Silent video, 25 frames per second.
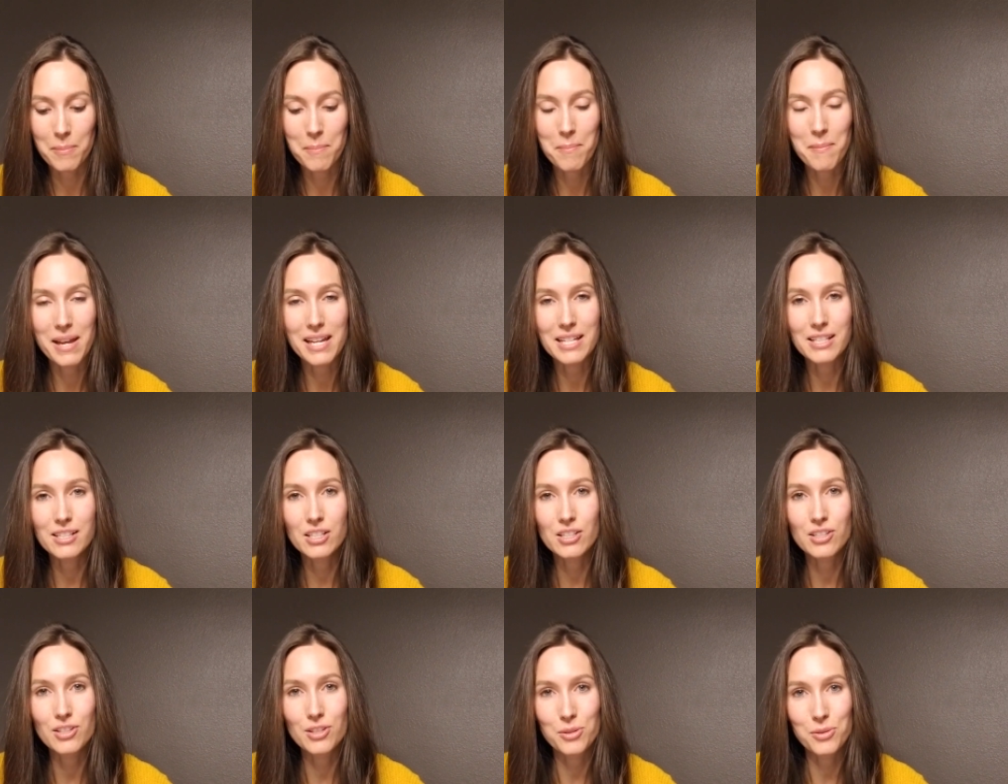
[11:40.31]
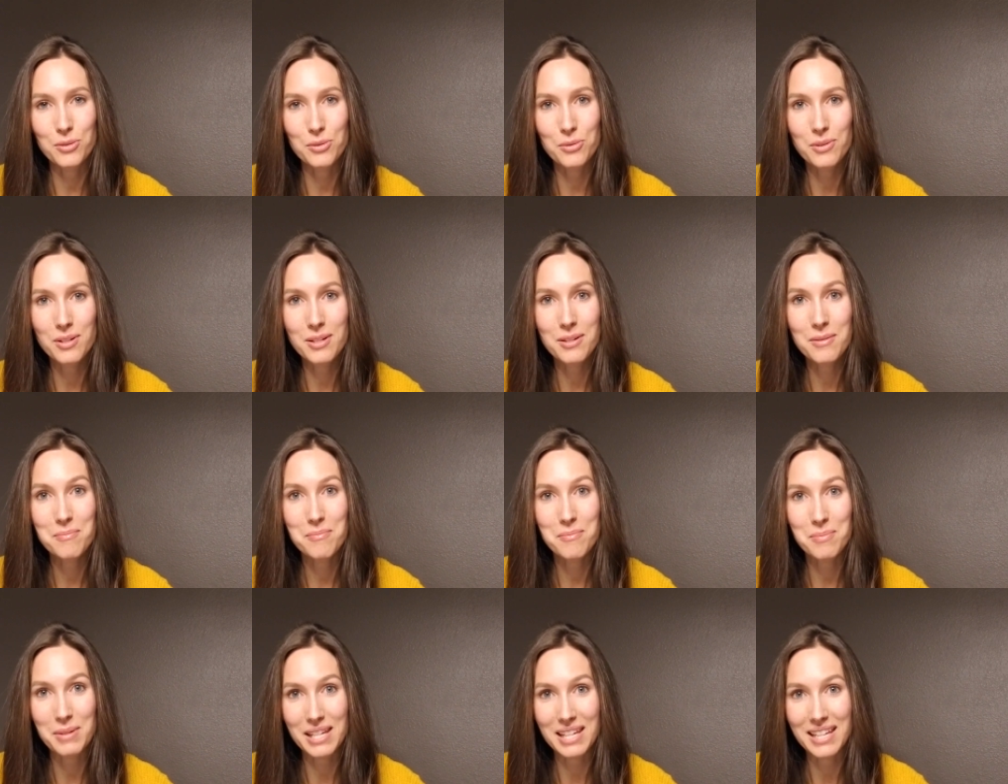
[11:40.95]
may soon
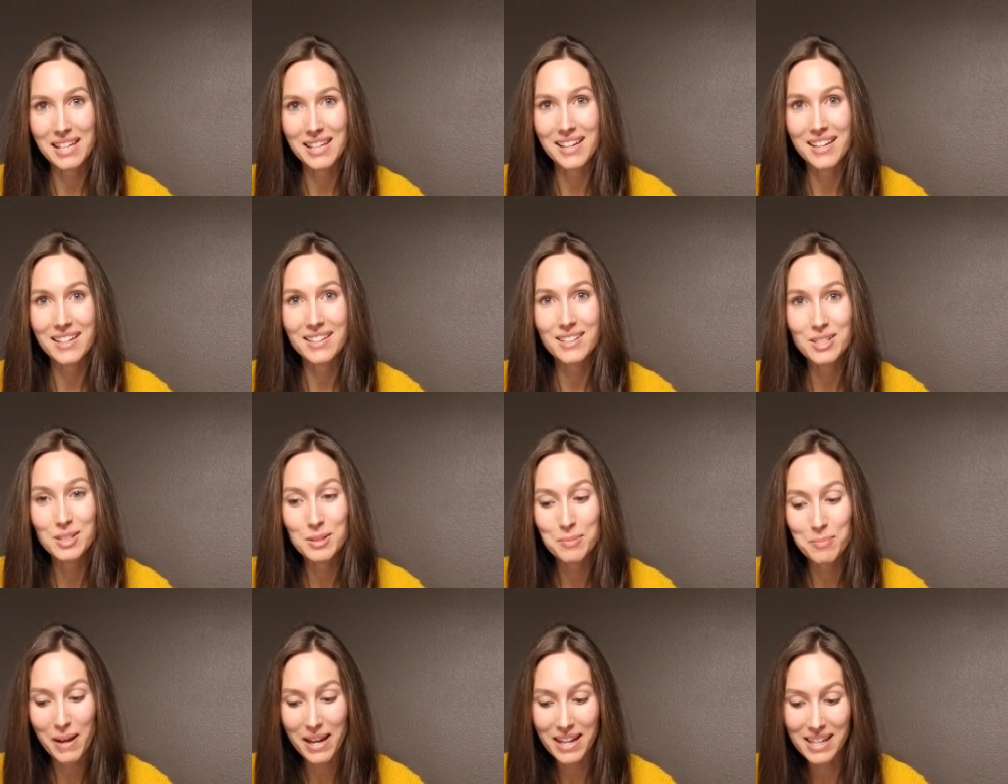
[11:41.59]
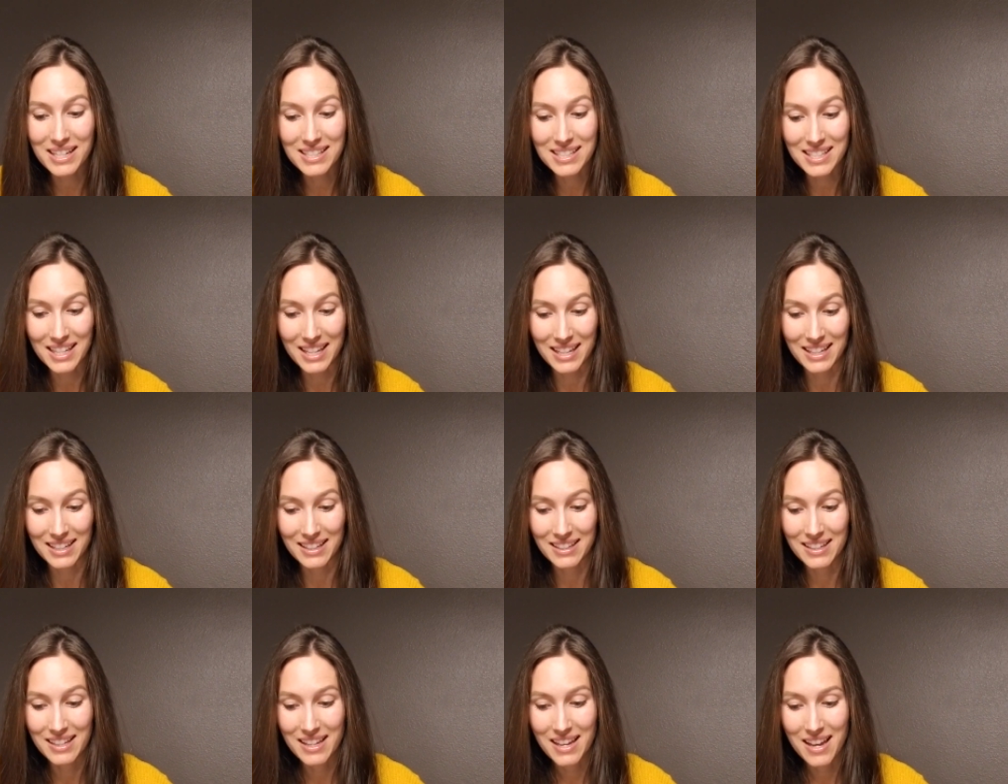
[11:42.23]
be
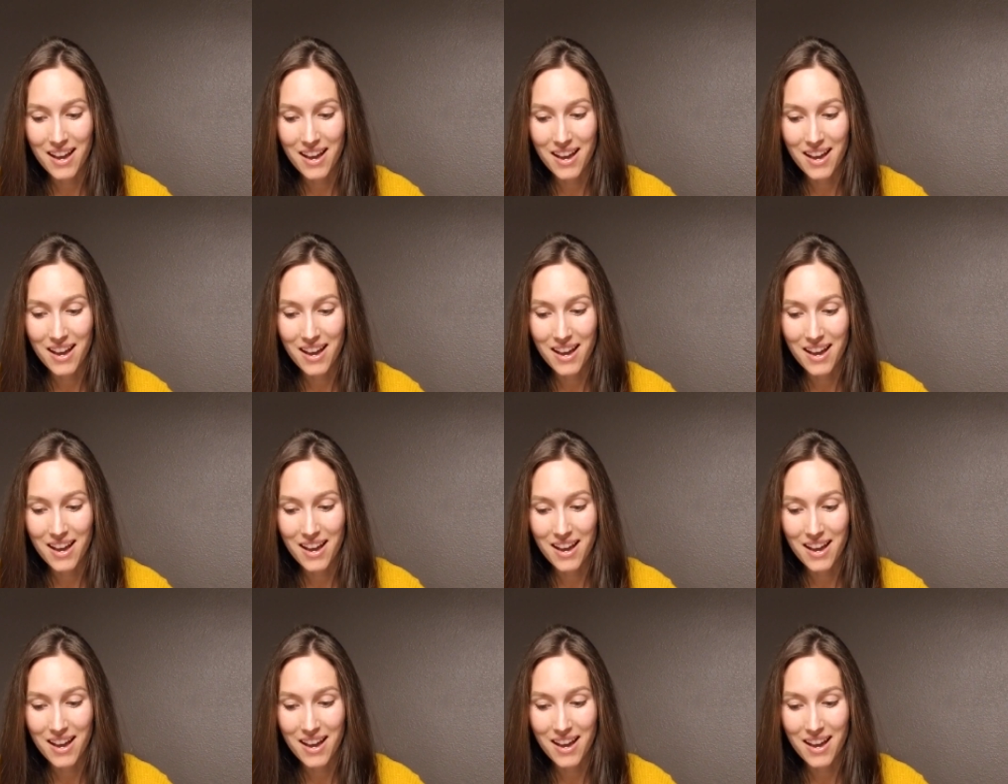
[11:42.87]
expected."